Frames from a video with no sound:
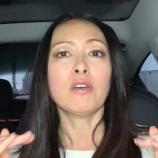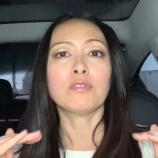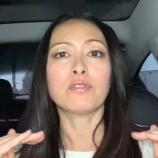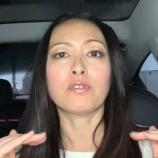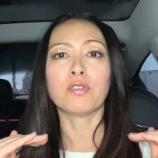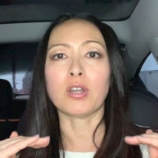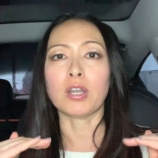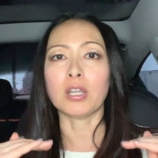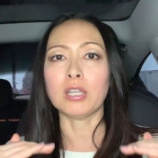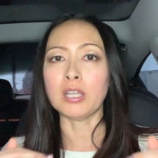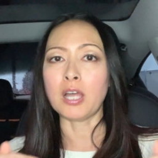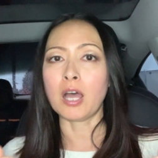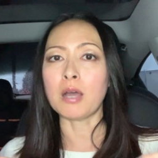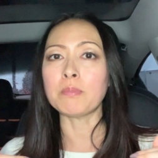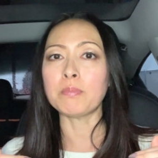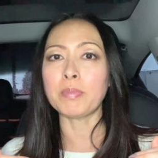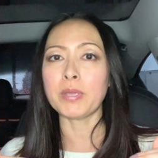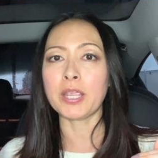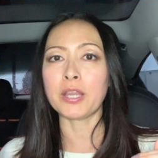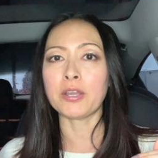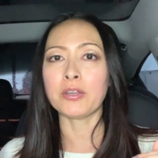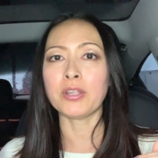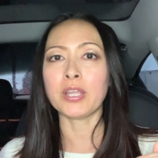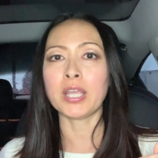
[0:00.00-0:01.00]
for a long
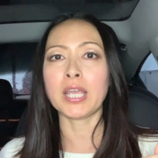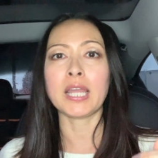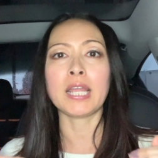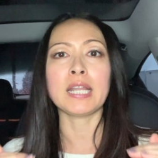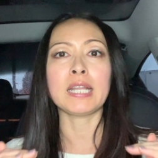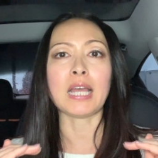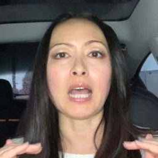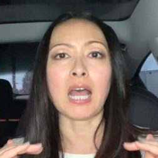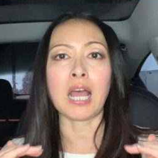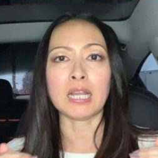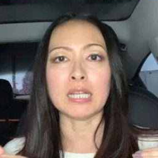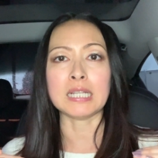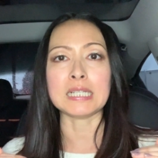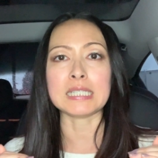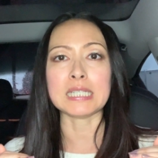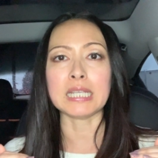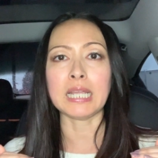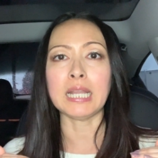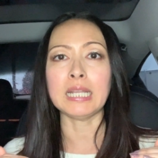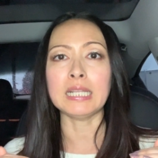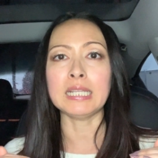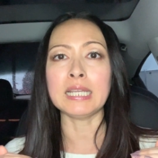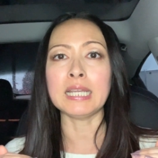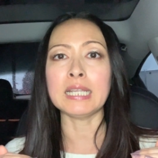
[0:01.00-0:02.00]
period
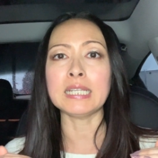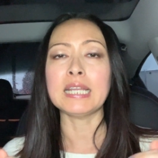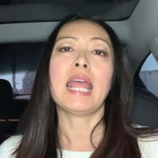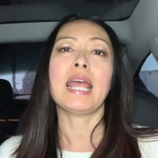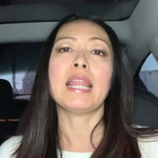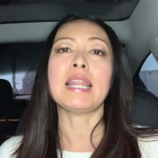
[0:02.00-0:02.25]
unattended,